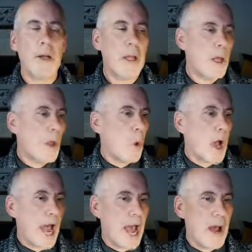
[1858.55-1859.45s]
But
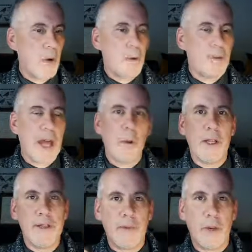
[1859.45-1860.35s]
how that
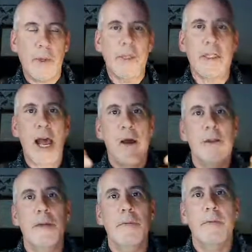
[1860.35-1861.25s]
will influence how
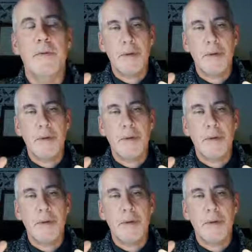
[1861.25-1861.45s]
you